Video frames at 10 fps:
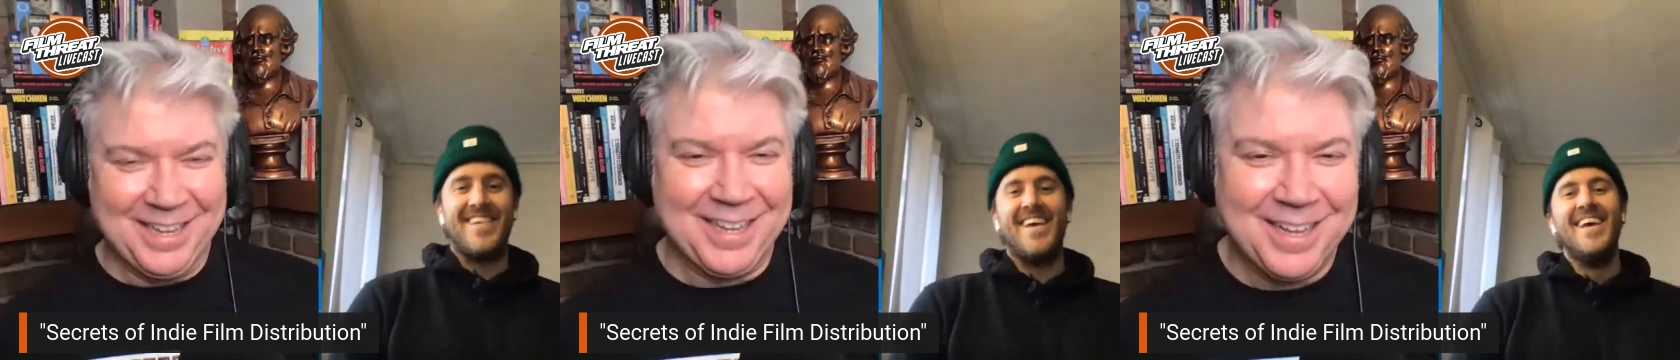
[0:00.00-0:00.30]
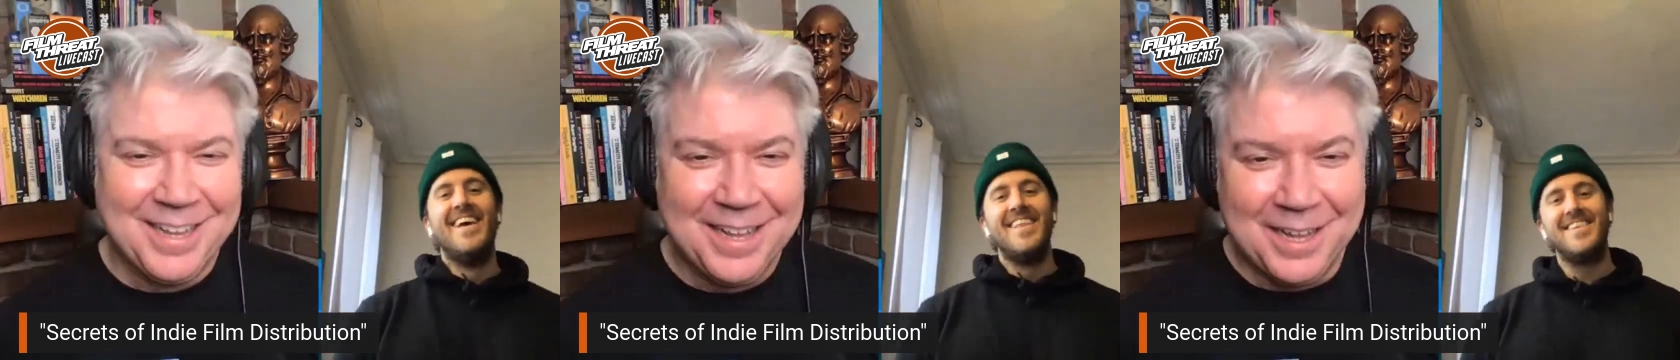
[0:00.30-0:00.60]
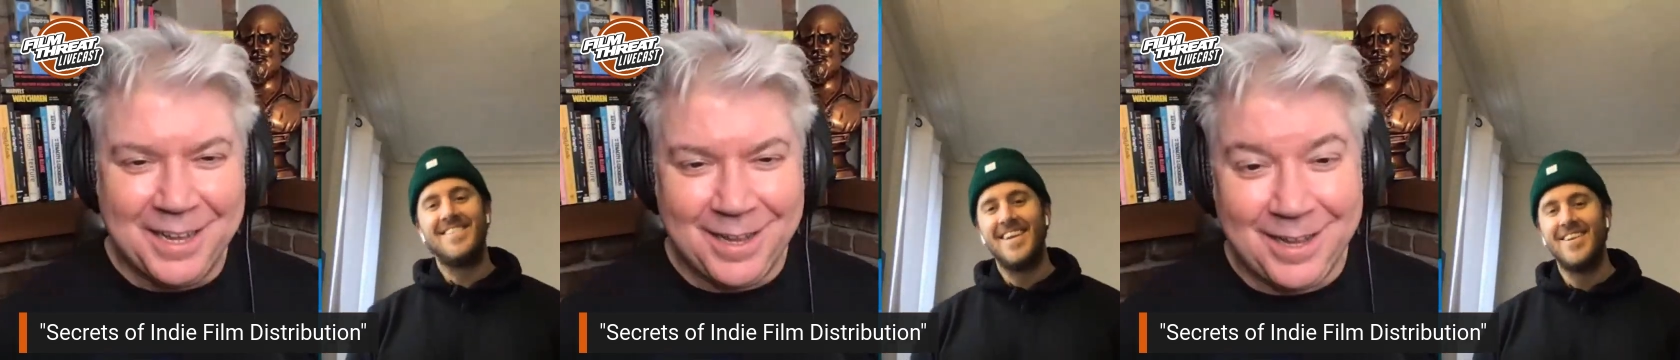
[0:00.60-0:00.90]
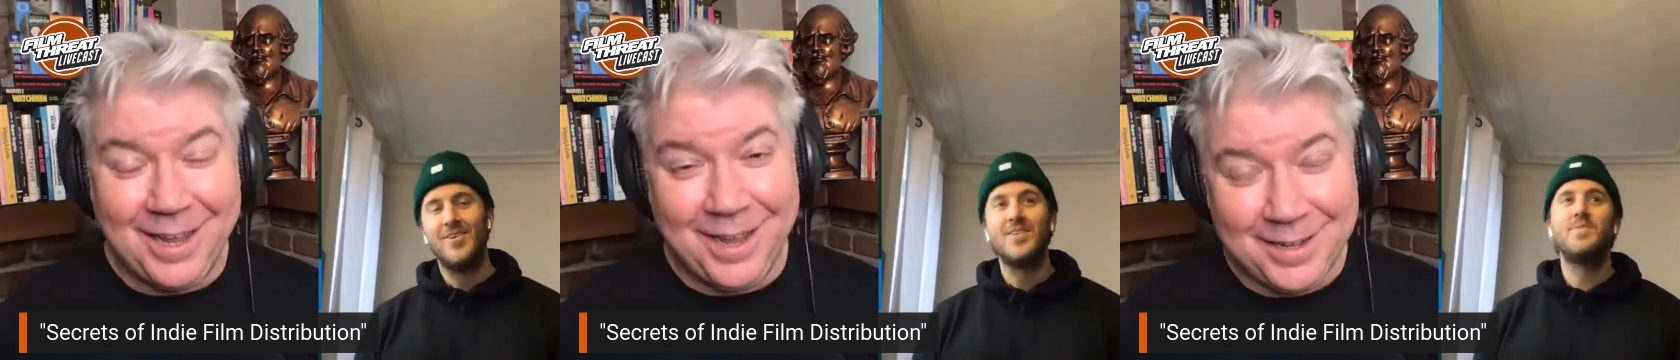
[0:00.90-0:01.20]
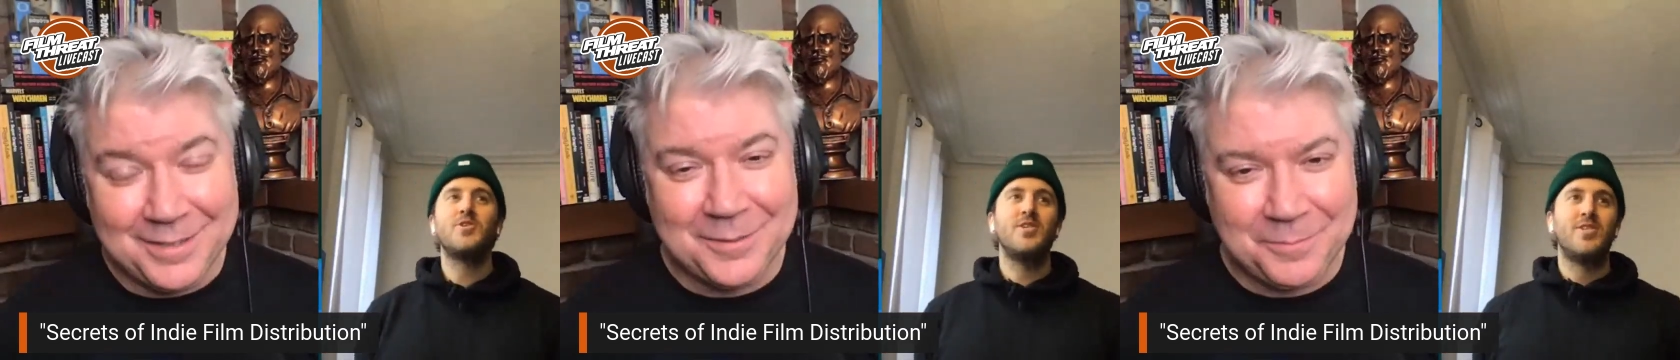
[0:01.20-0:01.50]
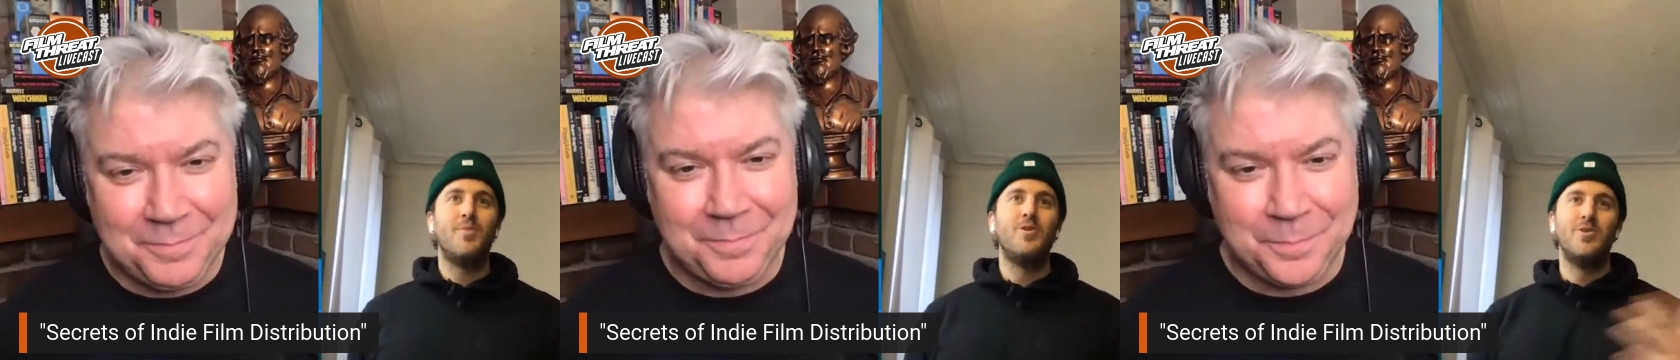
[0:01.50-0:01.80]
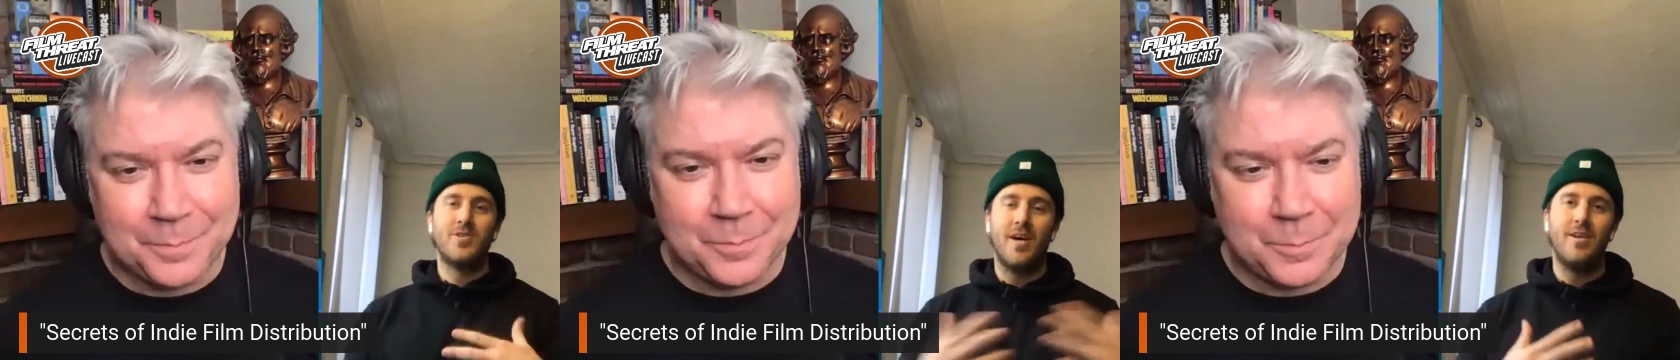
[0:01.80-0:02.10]
Speaker 1: they, they yeah. send you, especially
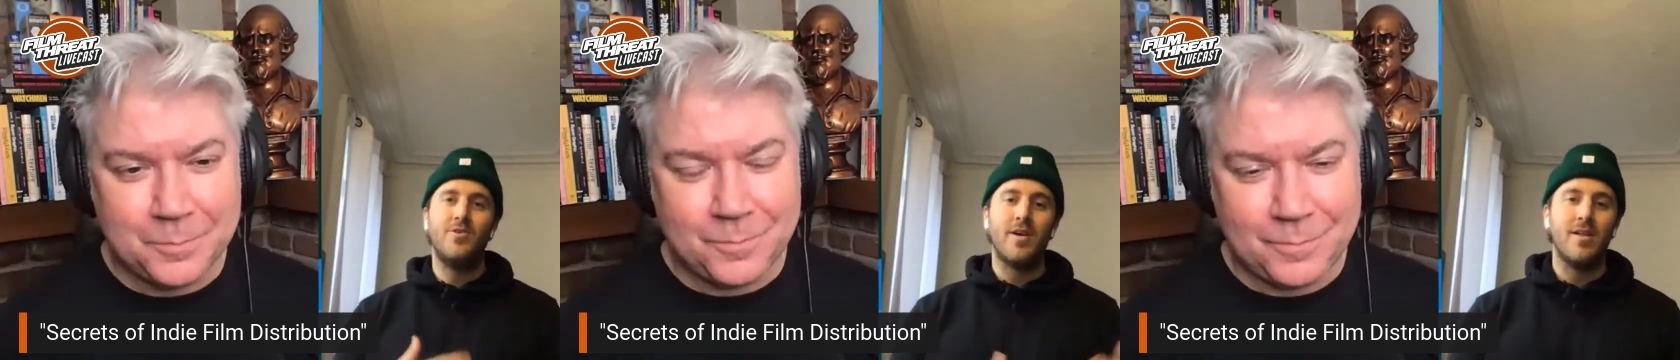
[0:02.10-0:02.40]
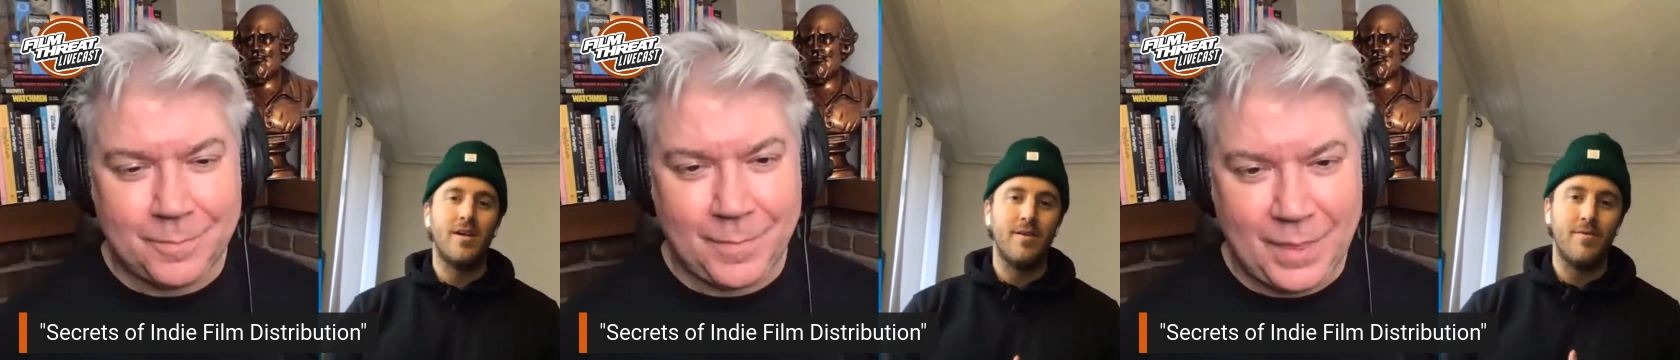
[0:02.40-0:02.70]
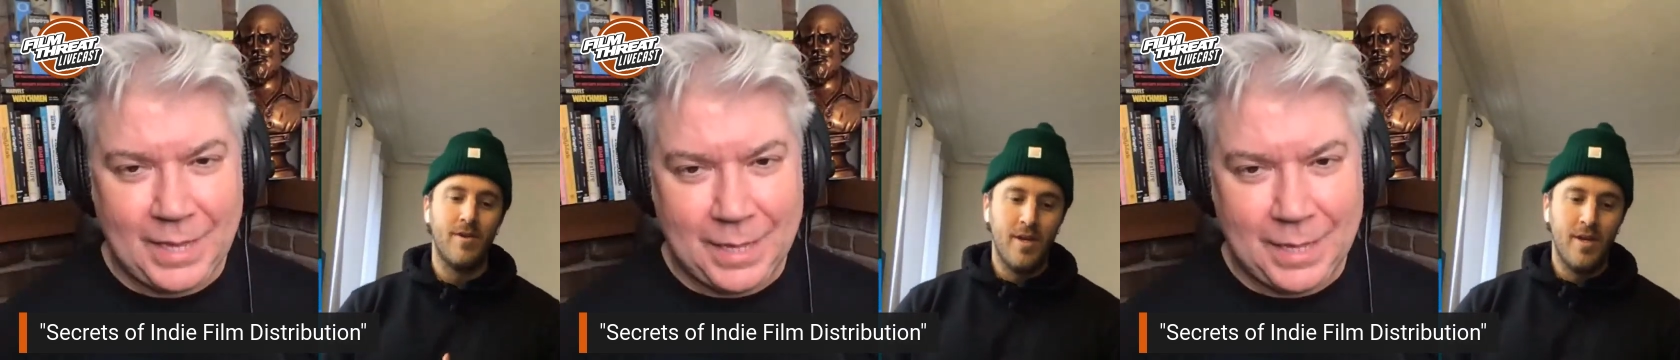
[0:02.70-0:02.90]
someone who's kind of doing a lot